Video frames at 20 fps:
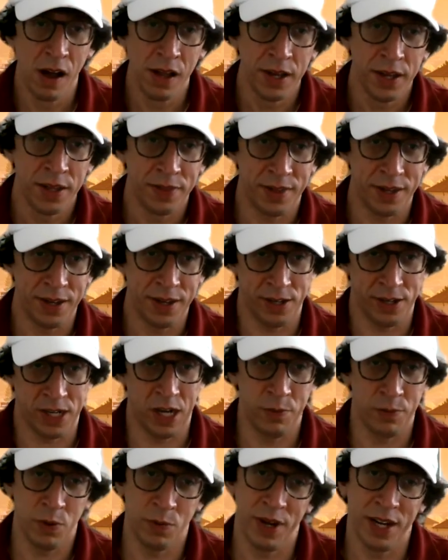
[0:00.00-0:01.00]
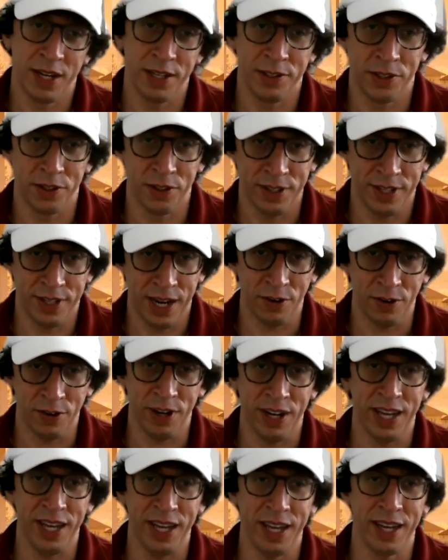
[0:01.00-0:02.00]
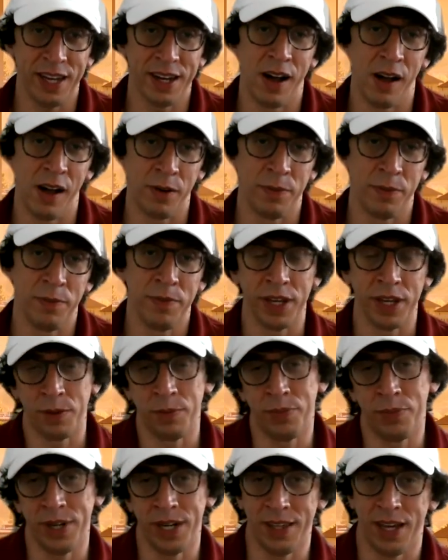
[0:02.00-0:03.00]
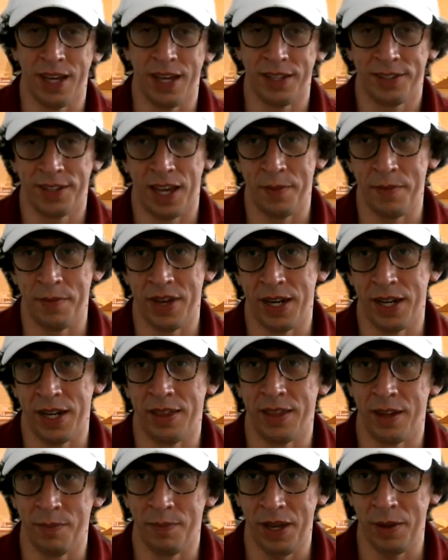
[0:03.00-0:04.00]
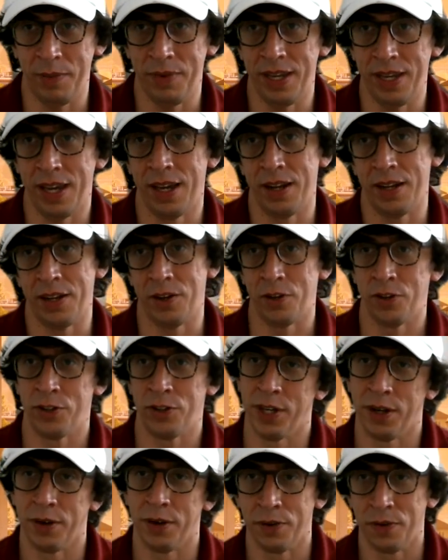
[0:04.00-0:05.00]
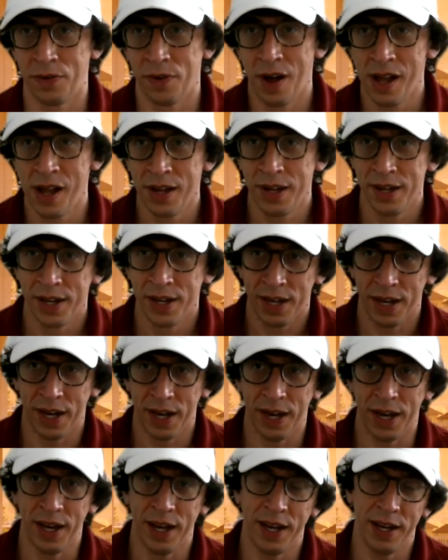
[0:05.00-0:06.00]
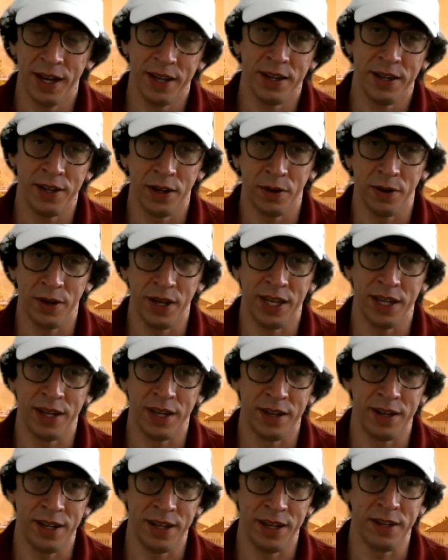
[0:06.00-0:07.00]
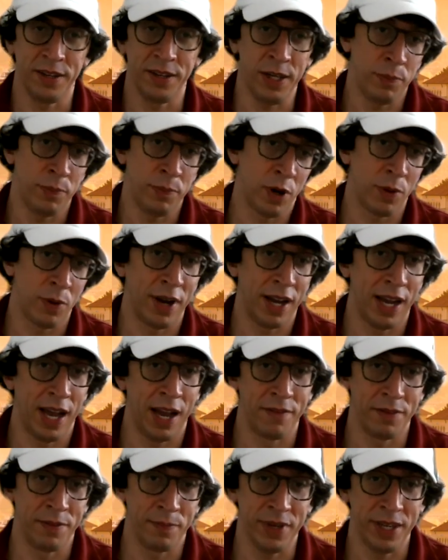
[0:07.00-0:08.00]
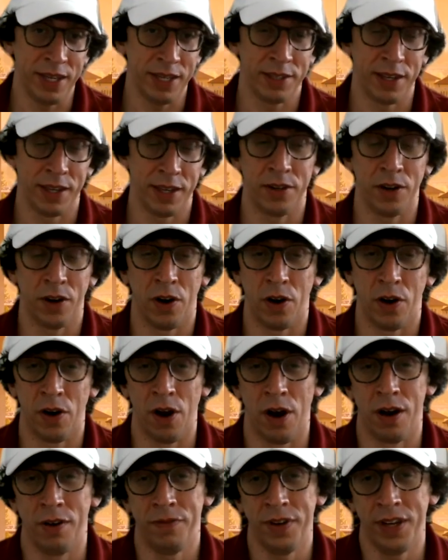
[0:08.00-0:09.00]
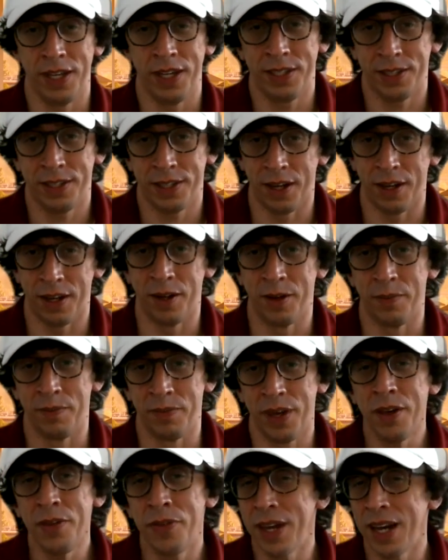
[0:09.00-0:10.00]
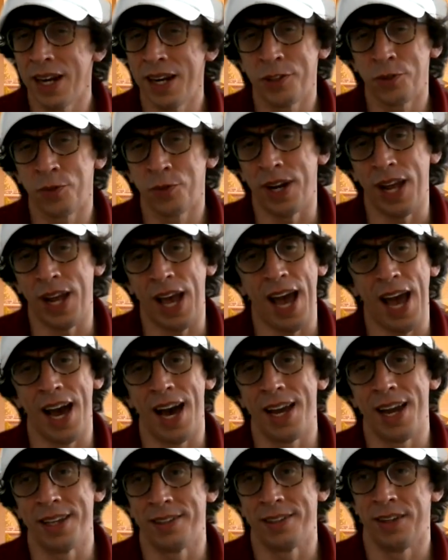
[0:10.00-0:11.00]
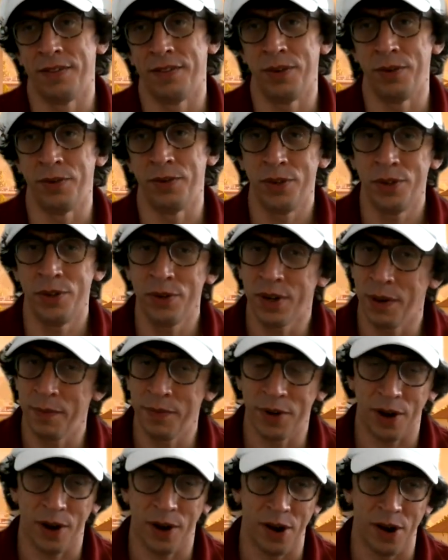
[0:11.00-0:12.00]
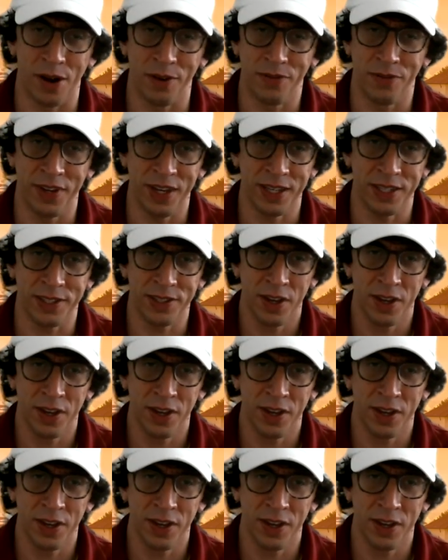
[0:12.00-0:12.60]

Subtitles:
than to compromise your integrity in completing that assignment and then maybe getting yourself in deeper by being sent to our office. The other thing I just want to add is that if you do come to our office,